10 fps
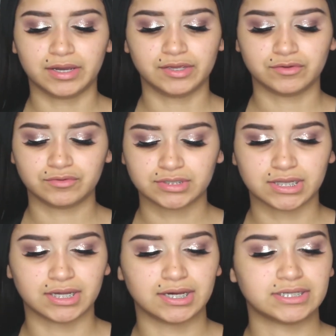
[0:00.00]
I used
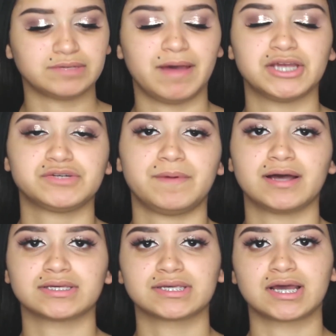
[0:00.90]
the
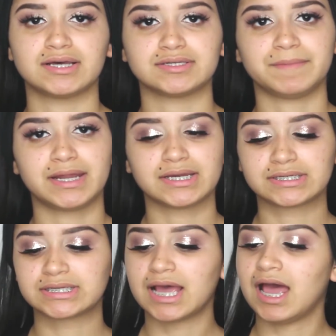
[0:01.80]
Smashbox
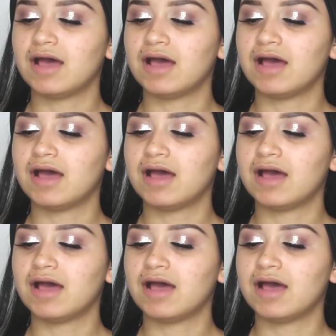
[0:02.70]
Cosmetics